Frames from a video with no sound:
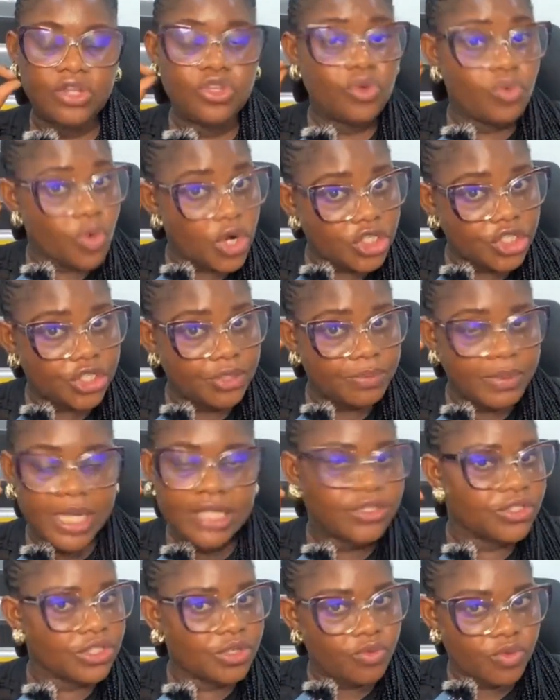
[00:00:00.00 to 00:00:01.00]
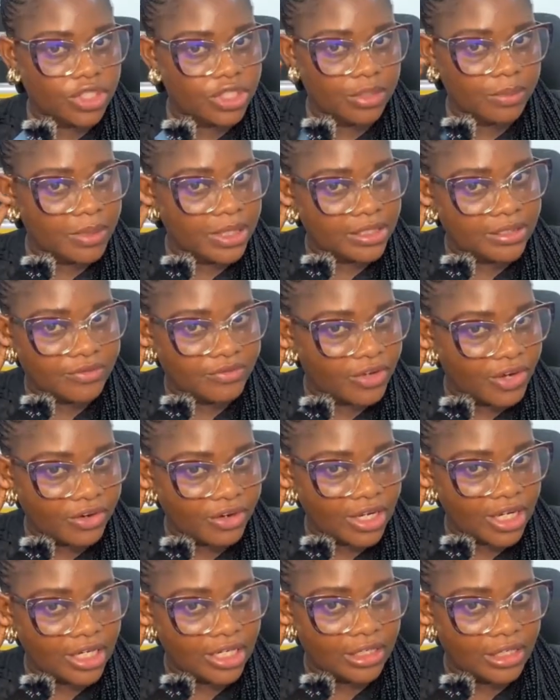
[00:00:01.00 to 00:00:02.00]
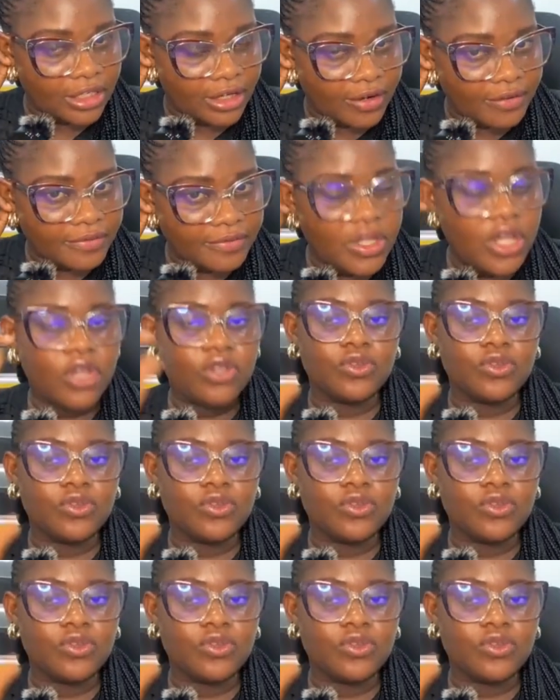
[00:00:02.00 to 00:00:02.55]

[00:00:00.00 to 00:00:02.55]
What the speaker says: You washed the plate, you didn't wash the plate very clean enough.